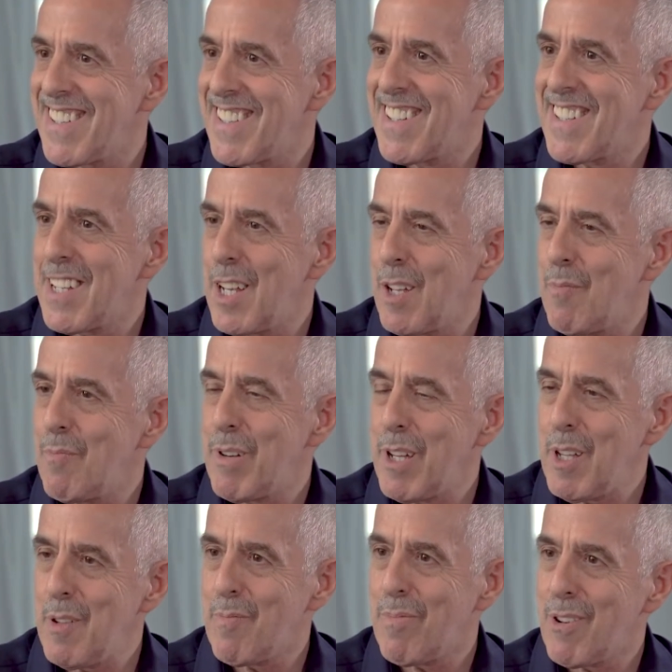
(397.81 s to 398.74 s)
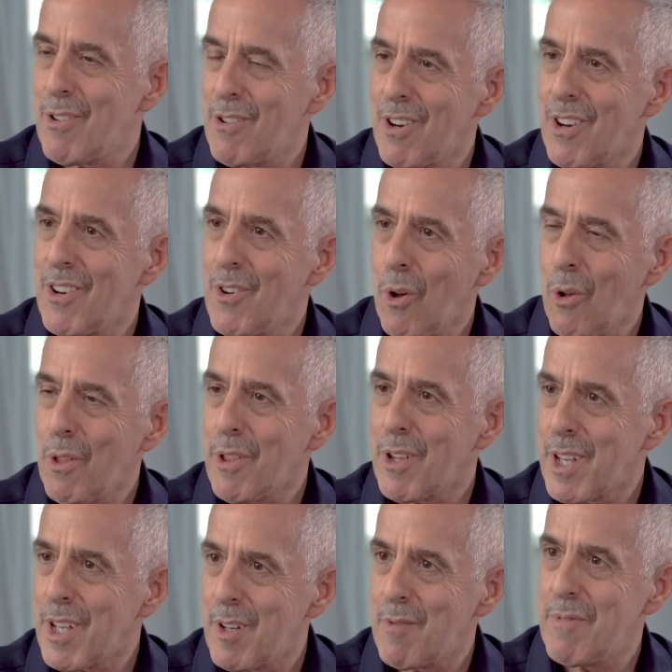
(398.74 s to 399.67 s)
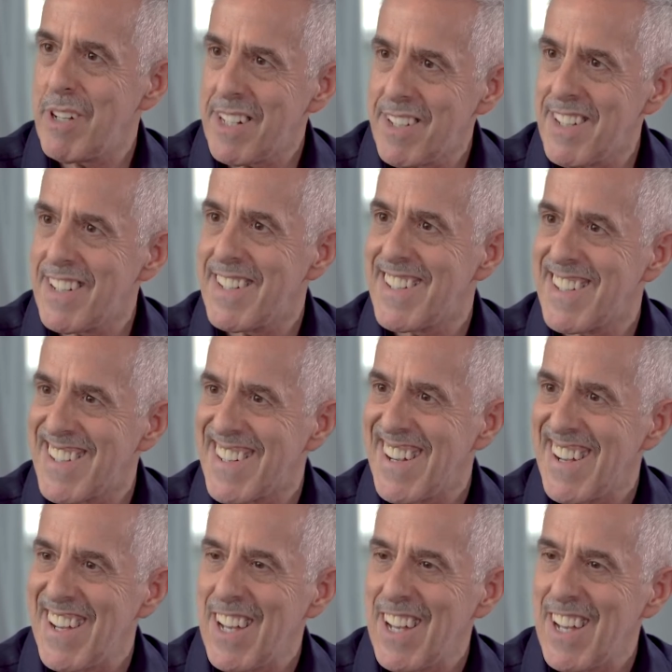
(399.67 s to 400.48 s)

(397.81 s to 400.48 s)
The same people are on all the committees